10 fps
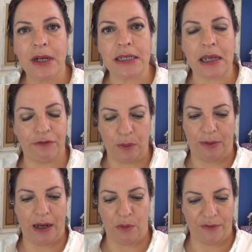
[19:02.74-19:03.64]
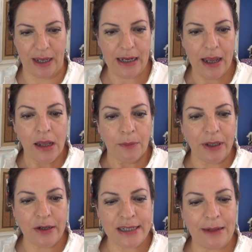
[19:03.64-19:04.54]
myself to play with it
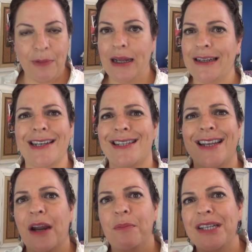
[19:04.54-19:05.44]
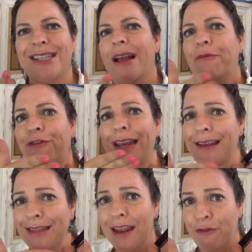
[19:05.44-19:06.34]
because I'm like, there's got to be something
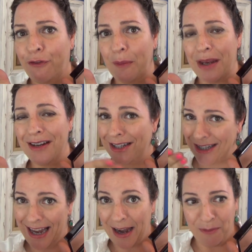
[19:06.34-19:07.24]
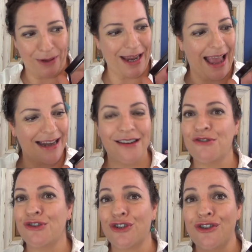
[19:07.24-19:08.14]
in there for me. There's got to be, and
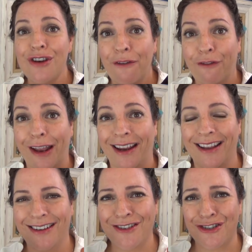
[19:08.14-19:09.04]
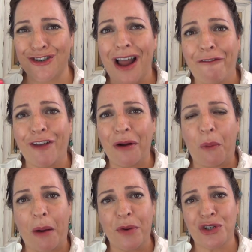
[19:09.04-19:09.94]
there's nothing. There's nothing,
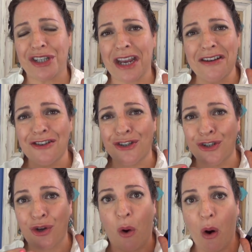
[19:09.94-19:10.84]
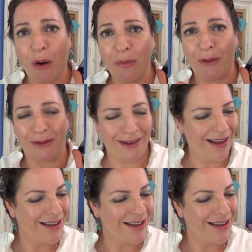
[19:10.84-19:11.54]
Laura Mercier. This is horrible.